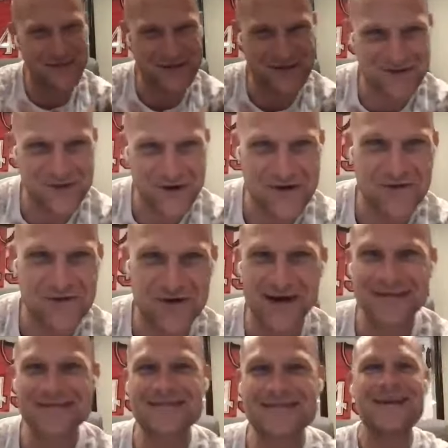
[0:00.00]
which is great for
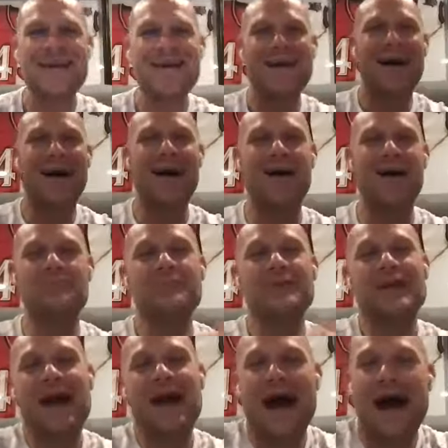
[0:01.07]
us. Um,
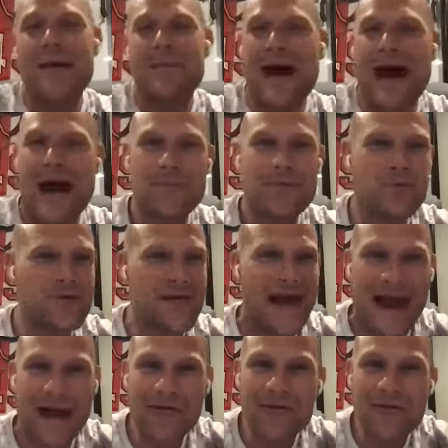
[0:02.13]
I'm happy with
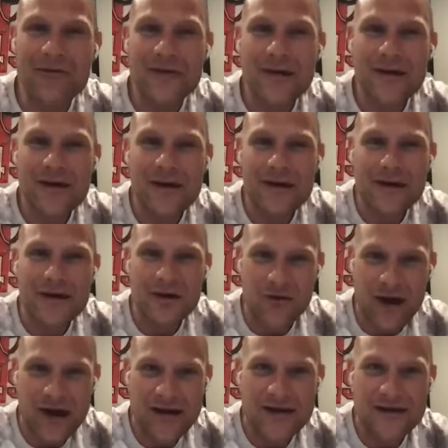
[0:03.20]
half,
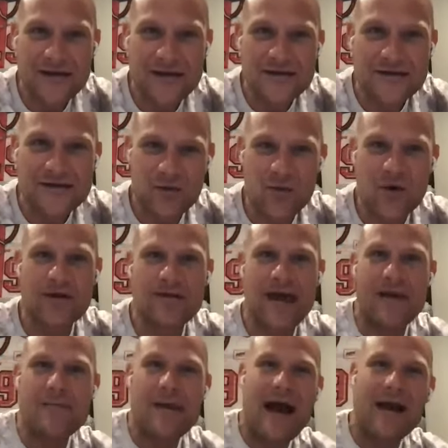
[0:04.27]
right? Somewhere in
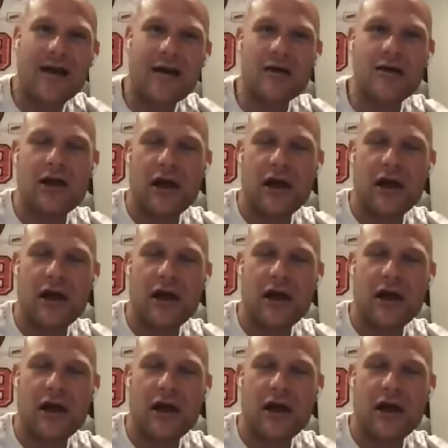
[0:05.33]
that manner.